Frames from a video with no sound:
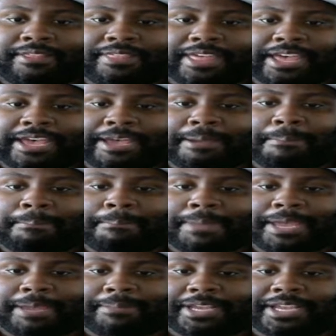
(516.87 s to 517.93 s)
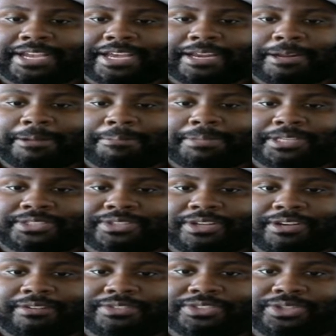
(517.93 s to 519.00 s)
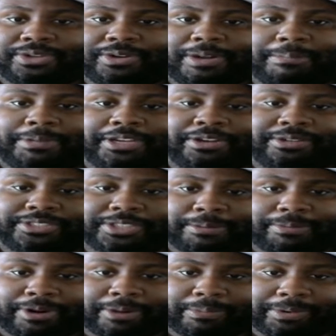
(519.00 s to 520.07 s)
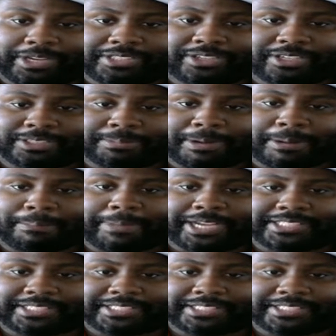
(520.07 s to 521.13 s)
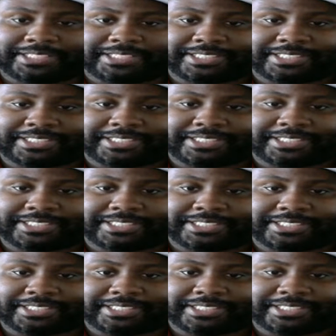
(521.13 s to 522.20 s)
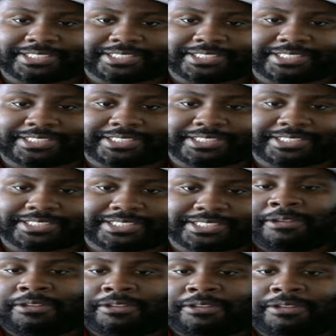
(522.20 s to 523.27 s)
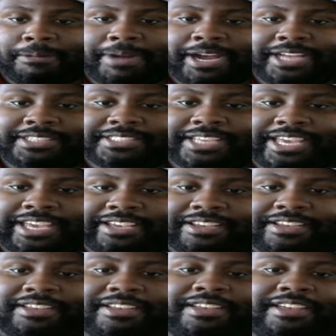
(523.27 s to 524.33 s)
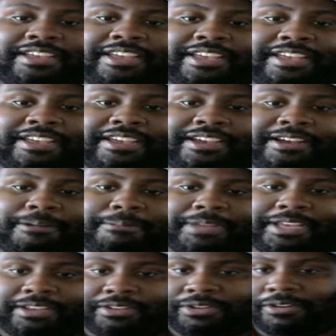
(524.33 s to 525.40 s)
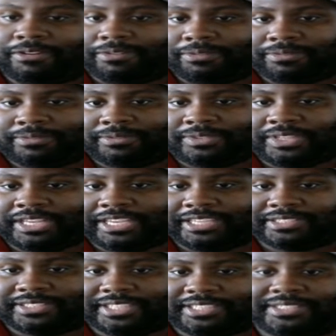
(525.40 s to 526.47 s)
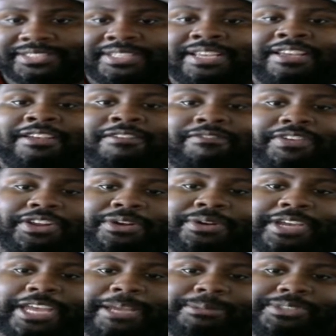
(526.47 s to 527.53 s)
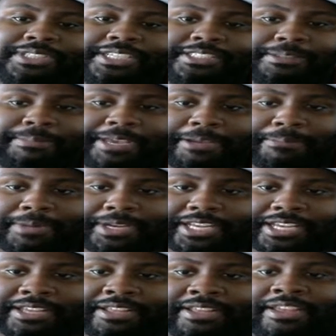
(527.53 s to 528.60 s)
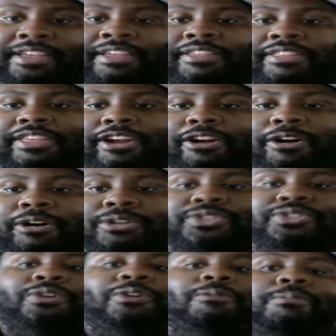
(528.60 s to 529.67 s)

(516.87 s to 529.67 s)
that made me kind of pissed off. So I'm going to go to the part where he talks about my take. And his take is, my take, is this. Video games need to make money. They are also